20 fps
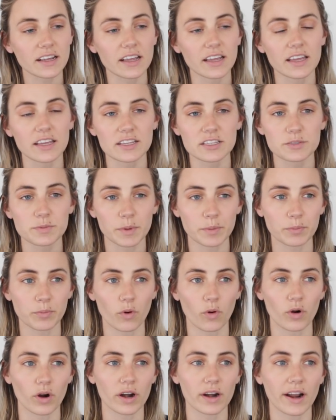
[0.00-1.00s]
he's been
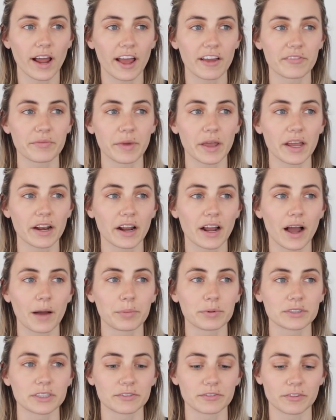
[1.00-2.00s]
born, I've made a
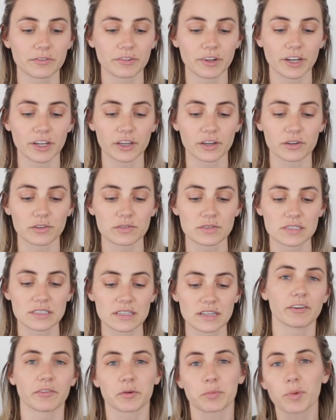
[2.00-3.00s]
couple different videos,
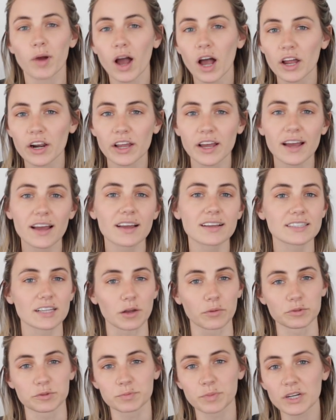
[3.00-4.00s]
favorite products,
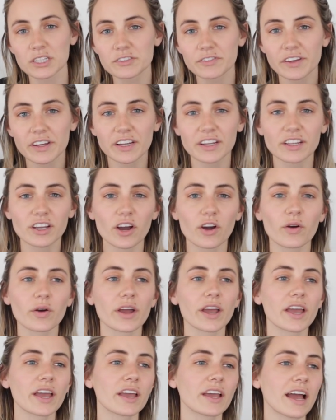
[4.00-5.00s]
how's breastfeeding
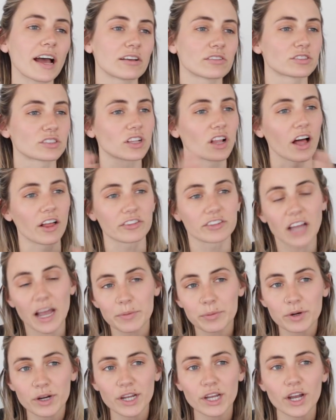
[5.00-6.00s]
going, how's cloth
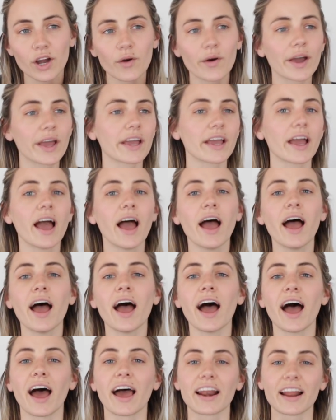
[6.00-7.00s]
diapering going,
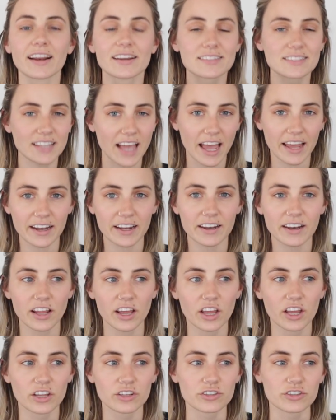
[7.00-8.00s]
and I decided
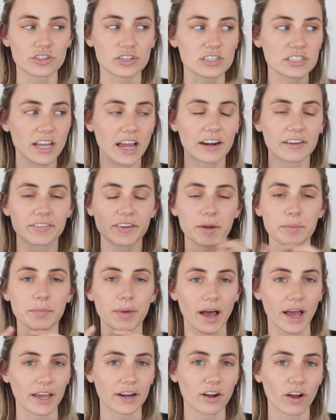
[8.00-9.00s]
to just kind of
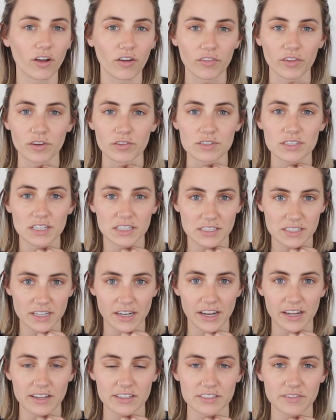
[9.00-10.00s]
combine all those in
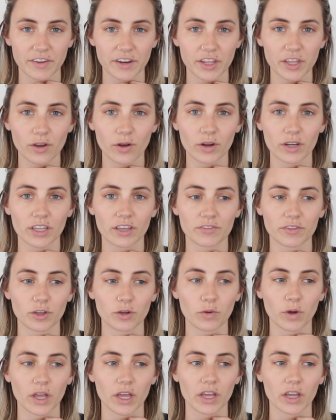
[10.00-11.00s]
today's video and give
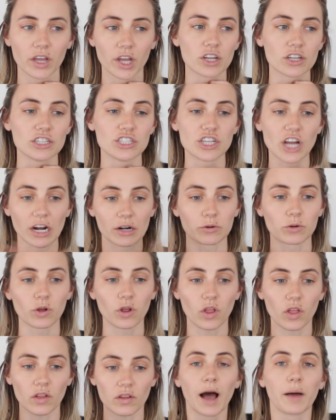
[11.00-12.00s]
you a
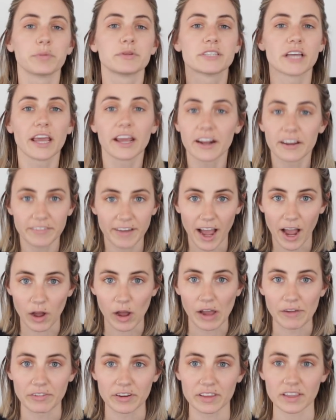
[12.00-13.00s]
general update of how
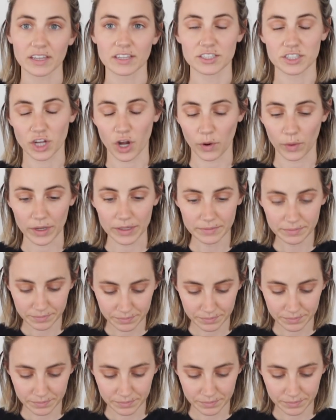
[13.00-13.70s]
everything's going.